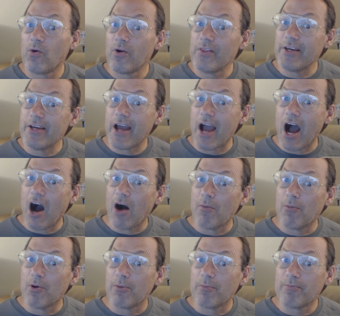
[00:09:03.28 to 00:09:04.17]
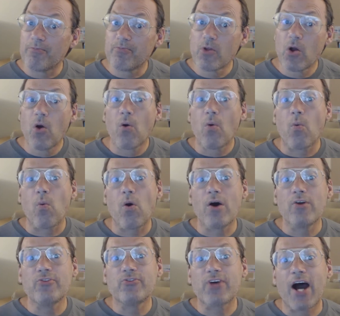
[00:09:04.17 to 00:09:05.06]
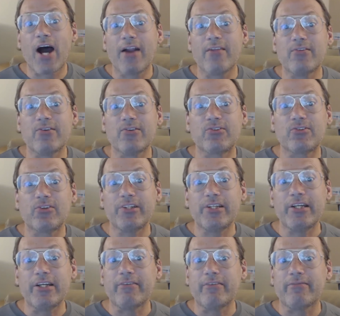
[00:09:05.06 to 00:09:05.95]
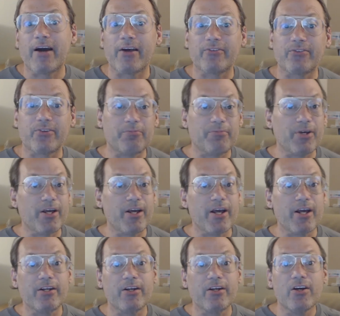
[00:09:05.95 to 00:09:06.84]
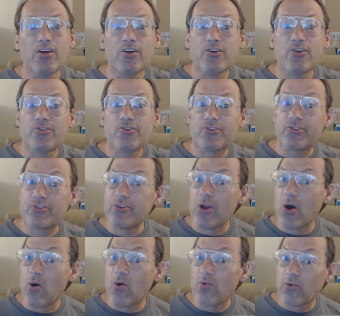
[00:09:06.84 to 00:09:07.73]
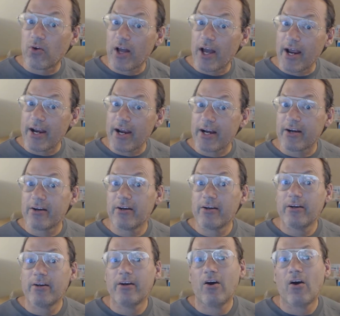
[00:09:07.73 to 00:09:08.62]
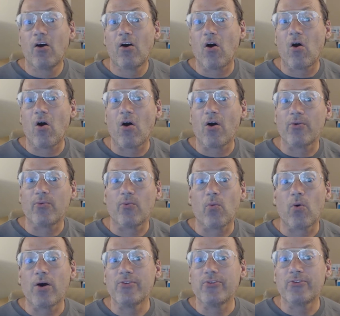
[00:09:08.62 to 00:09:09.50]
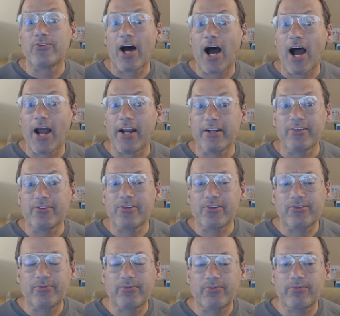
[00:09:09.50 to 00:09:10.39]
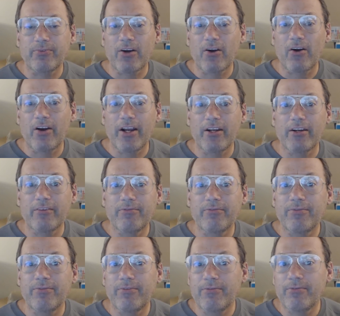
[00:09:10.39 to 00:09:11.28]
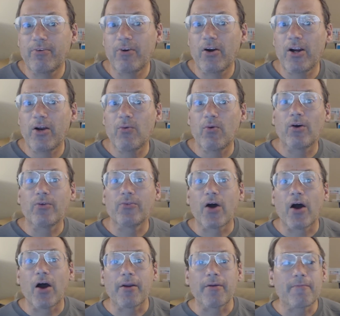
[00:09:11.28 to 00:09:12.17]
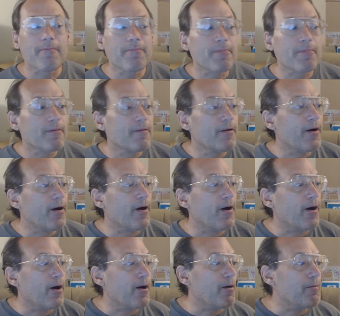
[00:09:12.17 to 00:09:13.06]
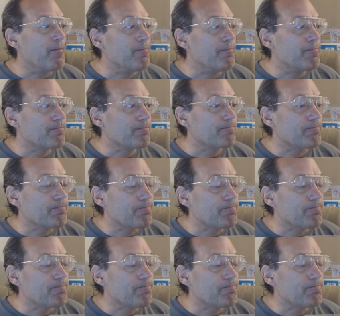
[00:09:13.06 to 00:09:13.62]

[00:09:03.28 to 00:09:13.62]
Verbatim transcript: for the album, one side of the sleeve has a big snowflake on one side. It's just very, very well done. Um,